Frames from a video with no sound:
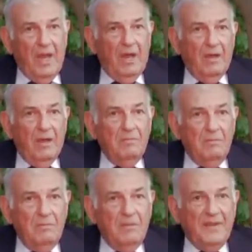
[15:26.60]
Yeah,
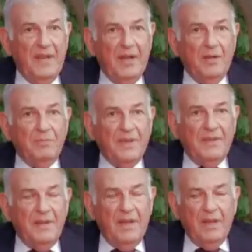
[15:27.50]
but they're not. But
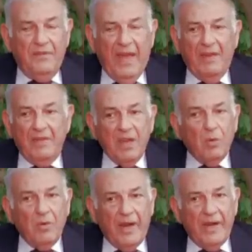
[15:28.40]
they have
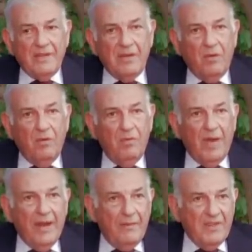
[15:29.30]
equal rights in all
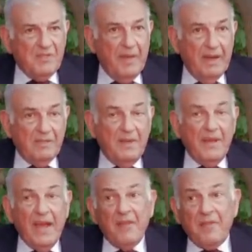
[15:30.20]
respects. But
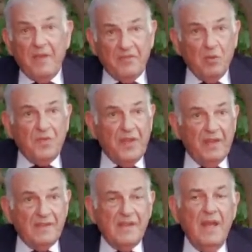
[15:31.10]
there are a few
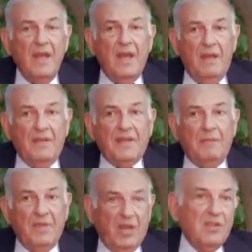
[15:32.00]
things that,
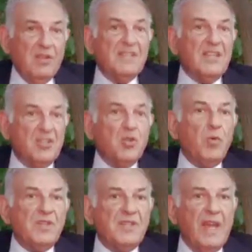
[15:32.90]
because it's a
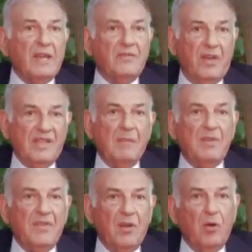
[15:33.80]
Jewish state, for
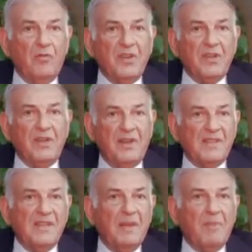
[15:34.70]
example, the law of return
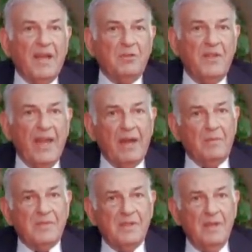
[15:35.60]
doesn't apply to the
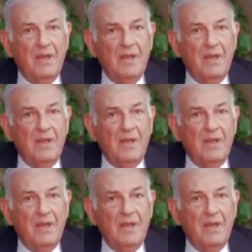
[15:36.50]
Arabs.